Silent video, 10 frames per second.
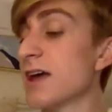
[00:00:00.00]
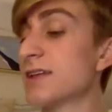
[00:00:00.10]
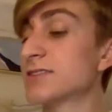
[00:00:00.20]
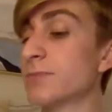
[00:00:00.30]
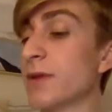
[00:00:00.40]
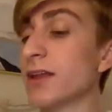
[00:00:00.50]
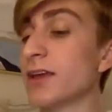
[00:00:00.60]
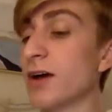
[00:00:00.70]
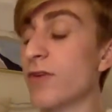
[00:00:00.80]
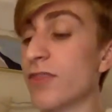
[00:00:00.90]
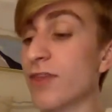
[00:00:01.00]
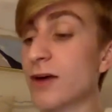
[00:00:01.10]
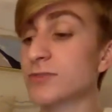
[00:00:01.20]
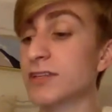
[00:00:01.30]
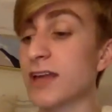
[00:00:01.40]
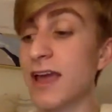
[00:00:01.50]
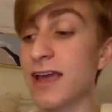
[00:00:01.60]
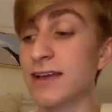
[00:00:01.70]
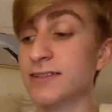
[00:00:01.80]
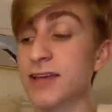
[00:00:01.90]
and smelling of a thousand
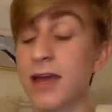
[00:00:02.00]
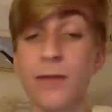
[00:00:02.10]
hands,